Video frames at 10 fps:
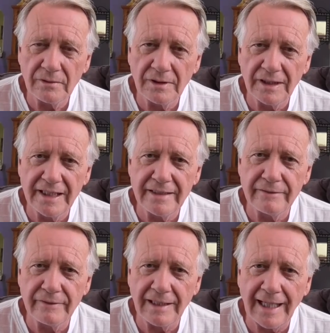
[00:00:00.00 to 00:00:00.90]

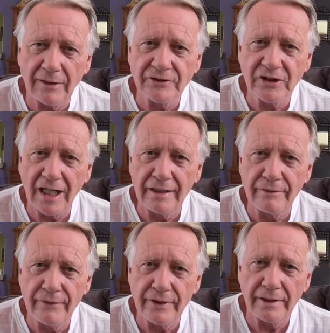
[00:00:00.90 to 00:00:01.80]
live outside
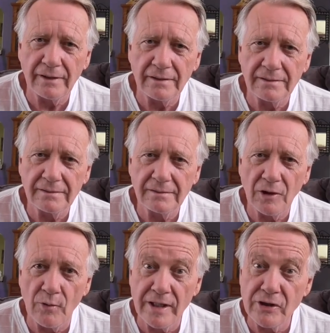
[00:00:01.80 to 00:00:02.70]
of their
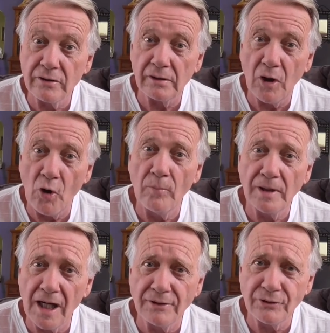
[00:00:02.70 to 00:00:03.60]
original
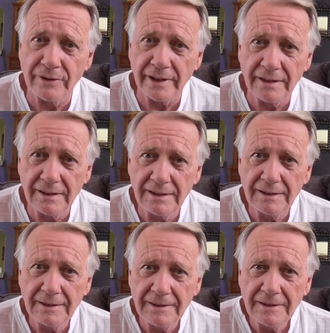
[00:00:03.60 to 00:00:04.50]
home country.
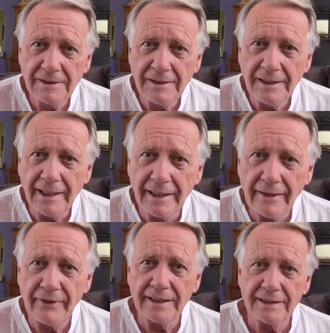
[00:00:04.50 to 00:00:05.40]
And
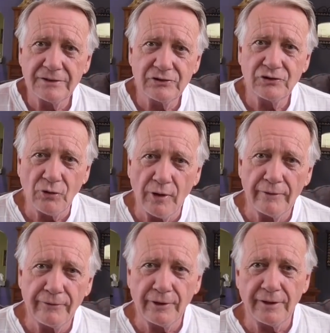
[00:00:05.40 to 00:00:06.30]
I think it's
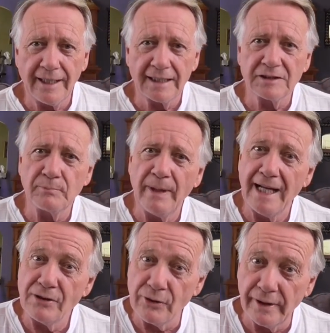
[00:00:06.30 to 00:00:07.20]
short for
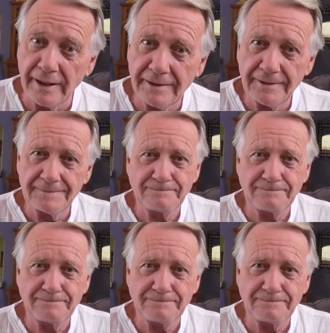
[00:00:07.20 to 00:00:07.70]
expatriate.